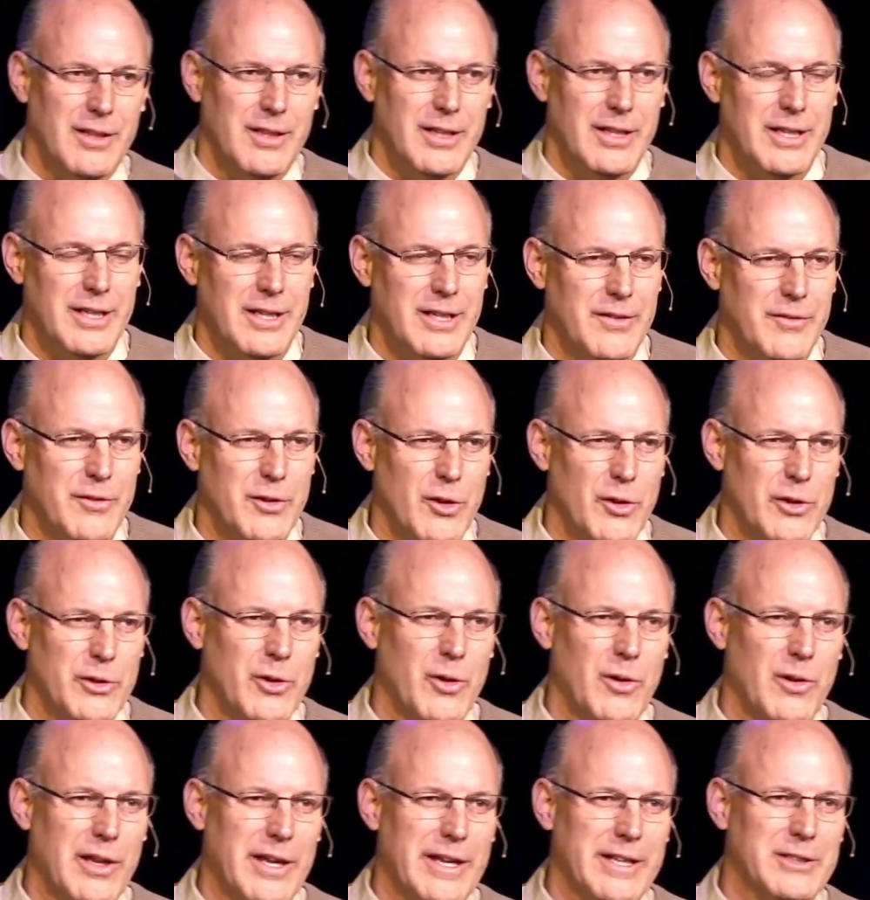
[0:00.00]
And even though I
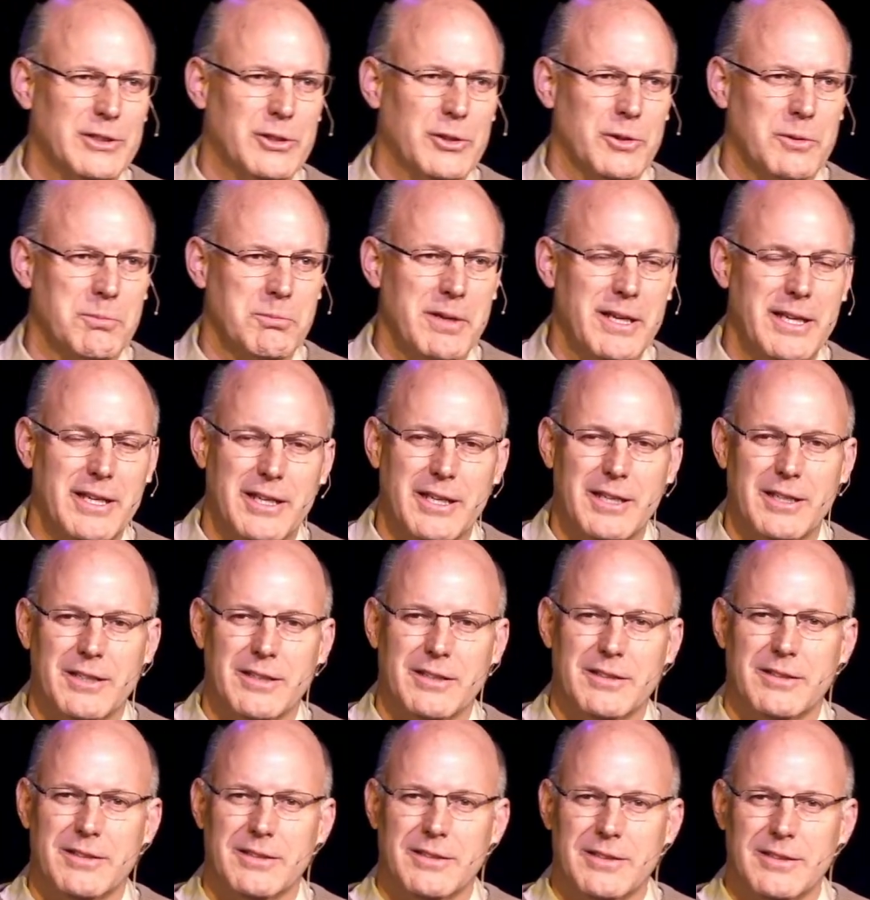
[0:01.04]
don't like to admit it,
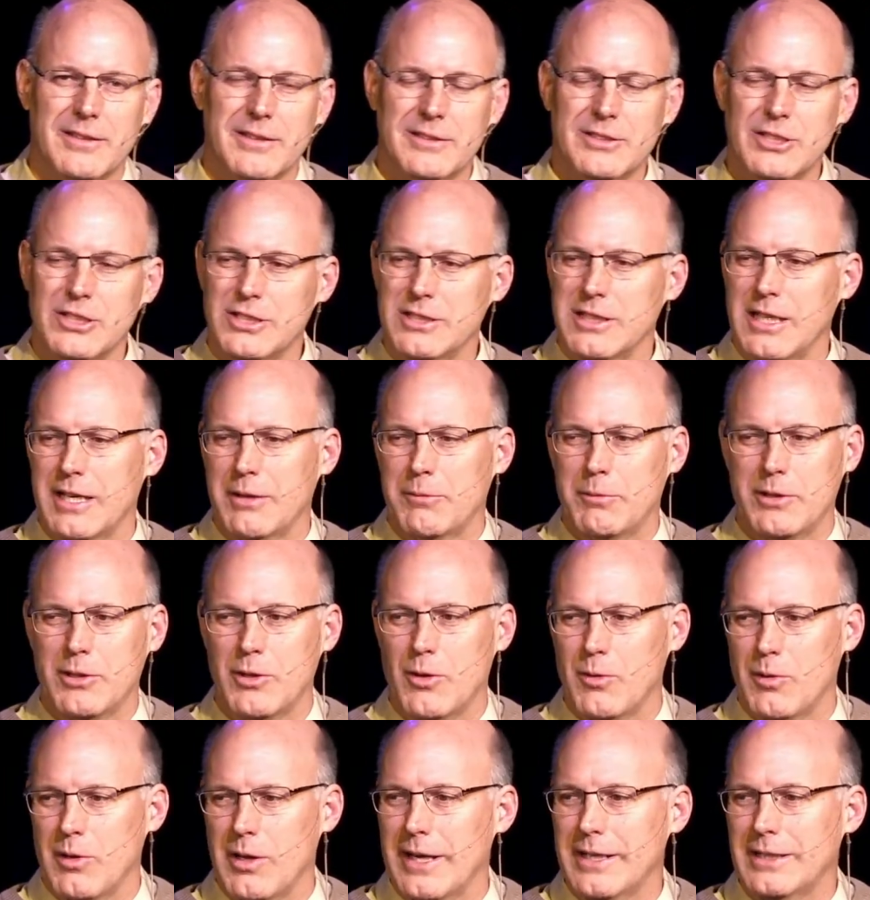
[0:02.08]
just like we
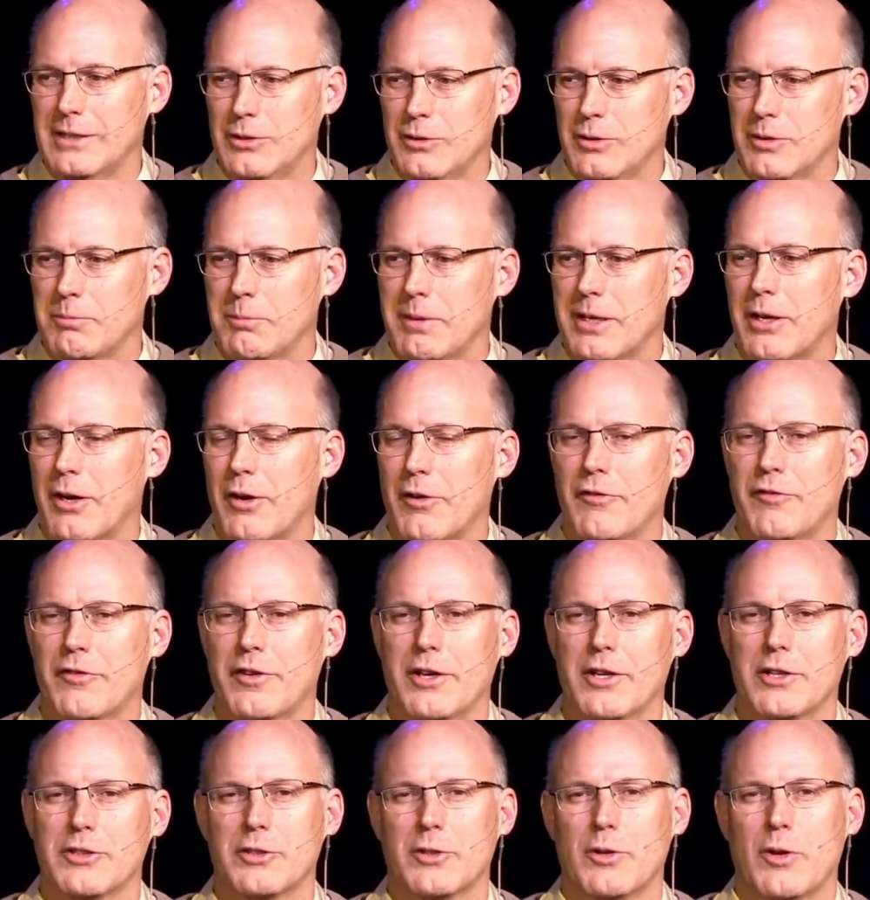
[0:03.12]
don't like to admit our
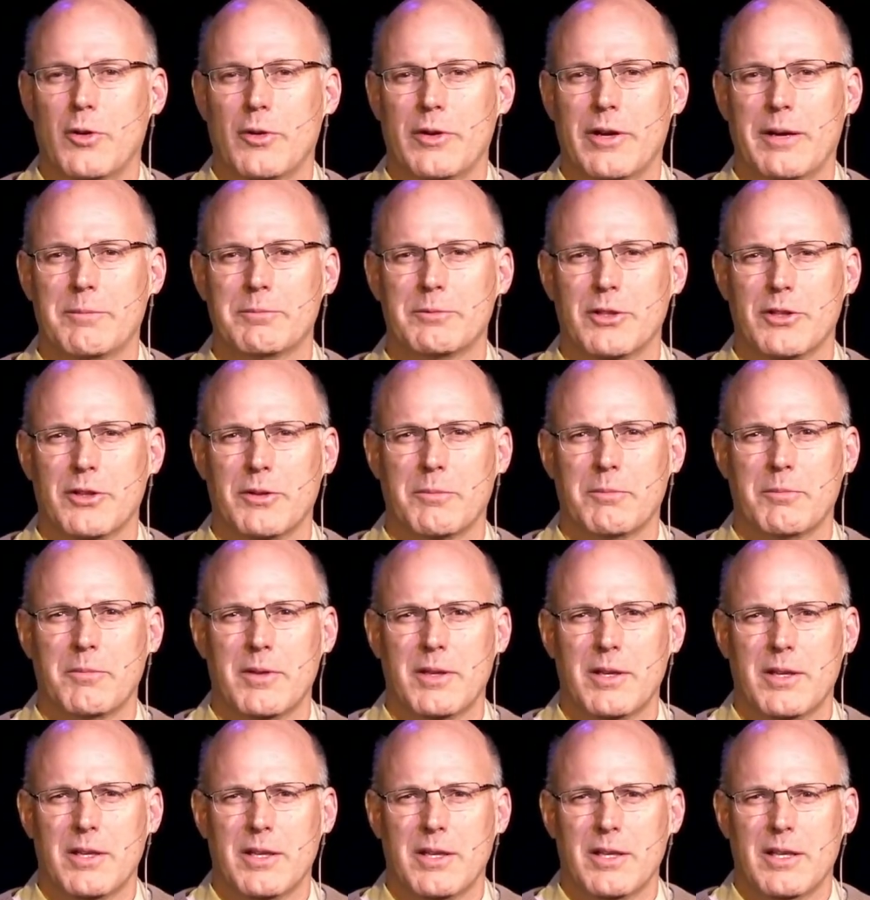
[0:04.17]
fears or own up to them,
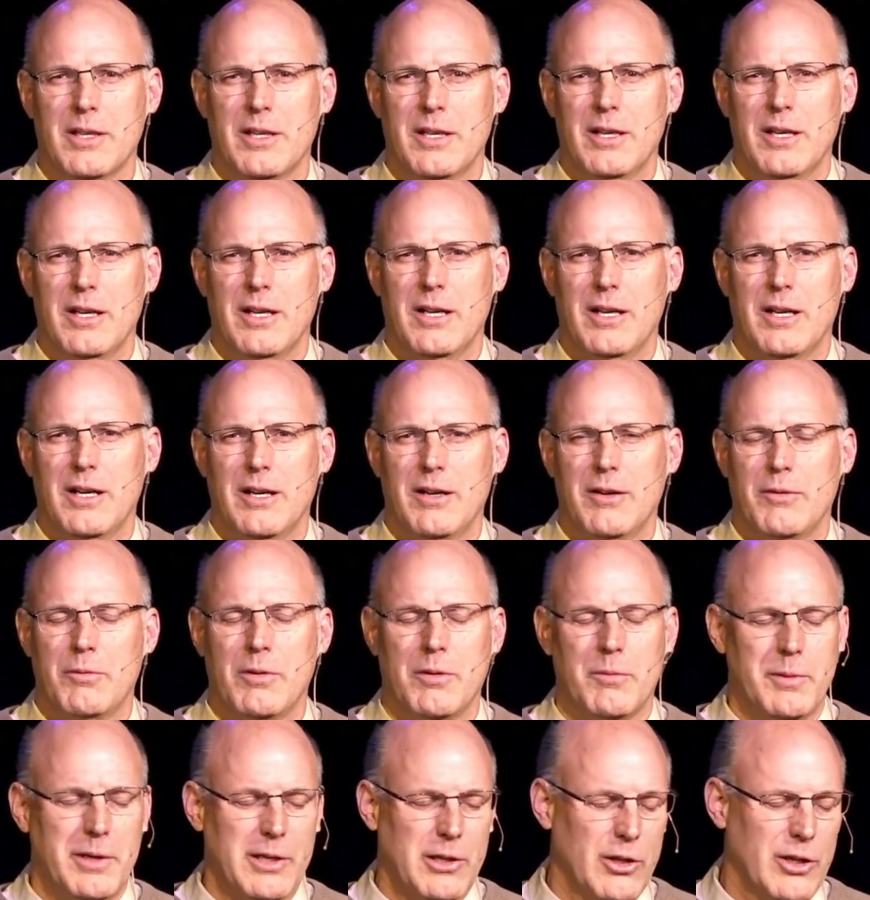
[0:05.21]

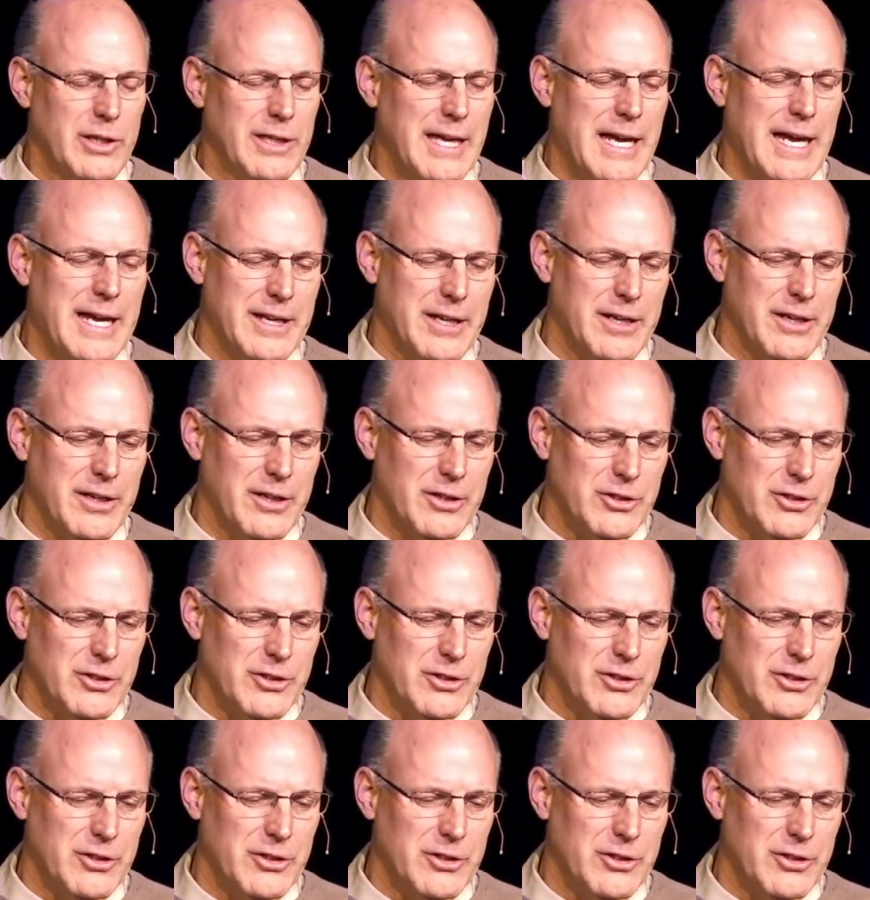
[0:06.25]
when we look at it